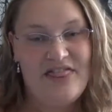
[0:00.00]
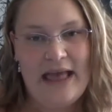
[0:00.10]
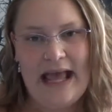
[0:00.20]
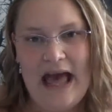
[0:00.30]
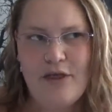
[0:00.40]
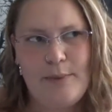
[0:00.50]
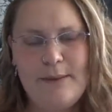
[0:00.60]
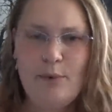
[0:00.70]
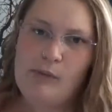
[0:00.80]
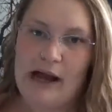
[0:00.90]
that other
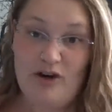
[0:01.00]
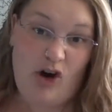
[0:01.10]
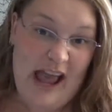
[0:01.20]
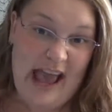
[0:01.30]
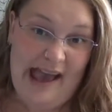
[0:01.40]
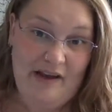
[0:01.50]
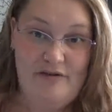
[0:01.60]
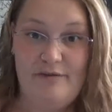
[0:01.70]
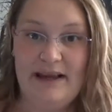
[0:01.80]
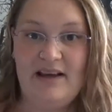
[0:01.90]
people might not
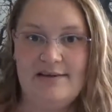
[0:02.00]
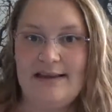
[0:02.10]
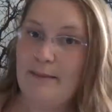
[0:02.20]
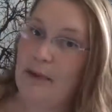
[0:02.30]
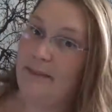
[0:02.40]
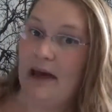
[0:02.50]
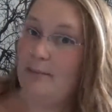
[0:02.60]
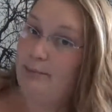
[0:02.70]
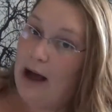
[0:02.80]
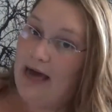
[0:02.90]
have, because they might be able to
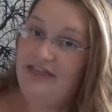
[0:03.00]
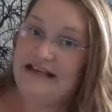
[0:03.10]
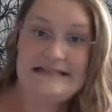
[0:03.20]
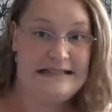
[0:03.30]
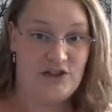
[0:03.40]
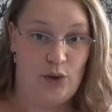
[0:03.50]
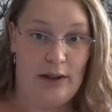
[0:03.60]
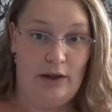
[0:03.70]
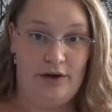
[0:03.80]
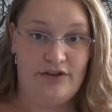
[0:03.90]
buy the essential
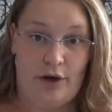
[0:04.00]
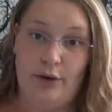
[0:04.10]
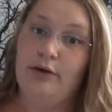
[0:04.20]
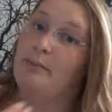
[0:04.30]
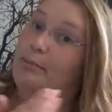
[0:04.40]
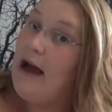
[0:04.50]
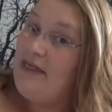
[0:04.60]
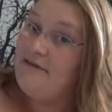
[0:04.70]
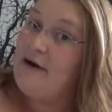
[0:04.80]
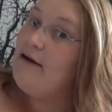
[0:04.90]
oil on its own and buy
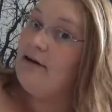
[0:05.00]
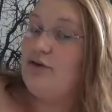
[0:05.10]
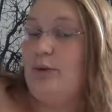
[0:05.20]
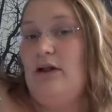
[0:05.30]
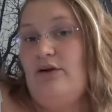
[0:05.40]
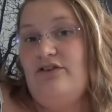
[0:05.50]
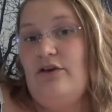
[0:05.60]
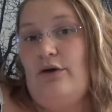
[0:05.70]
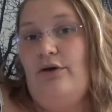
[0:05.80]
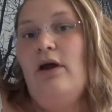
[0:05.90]
the fragrance oil on its
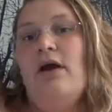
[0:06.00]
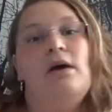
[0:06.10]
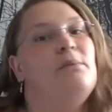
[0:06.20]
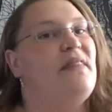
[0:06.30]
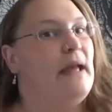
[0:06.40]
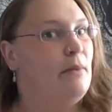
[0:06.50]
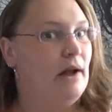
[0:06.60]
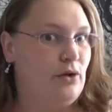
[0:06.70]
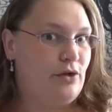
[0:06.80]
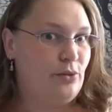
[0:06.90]
own, but they
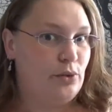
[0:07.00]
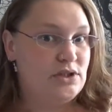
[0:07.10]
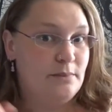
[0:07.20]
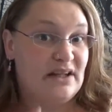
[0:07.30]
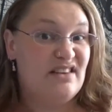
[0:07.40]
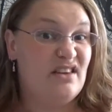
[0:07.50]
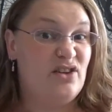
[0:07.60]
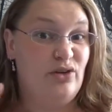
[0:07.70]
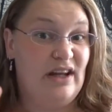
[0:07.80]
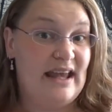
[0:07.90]
might not have thought to mix the
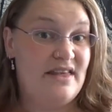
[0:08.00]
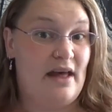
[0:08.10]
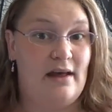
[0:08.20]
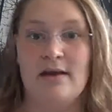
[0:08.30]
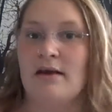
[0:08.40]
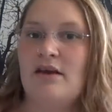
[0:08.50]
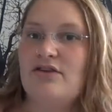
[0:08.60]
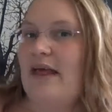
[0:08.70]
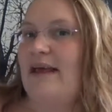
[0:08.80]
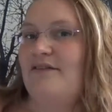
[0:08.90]
two together.
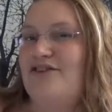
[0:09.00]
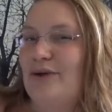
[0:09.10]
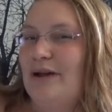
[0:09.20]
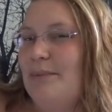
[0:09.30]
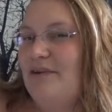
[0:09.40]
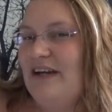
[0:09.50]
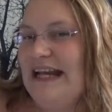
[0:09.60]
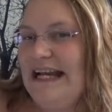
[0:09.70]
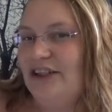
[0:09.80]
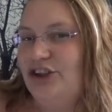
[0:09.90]
So that gives you a little bit of an
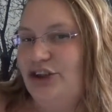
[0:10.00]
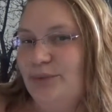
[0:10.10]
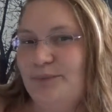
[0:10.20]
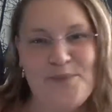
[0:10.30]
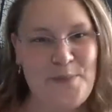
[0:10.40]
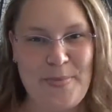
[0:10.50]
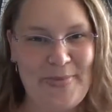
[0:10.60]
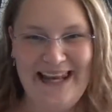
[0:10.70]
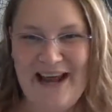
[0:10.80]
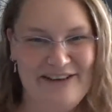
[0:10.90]
edge.
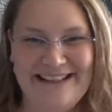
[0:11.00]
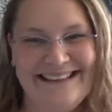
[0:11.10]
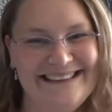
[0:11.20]
I love it.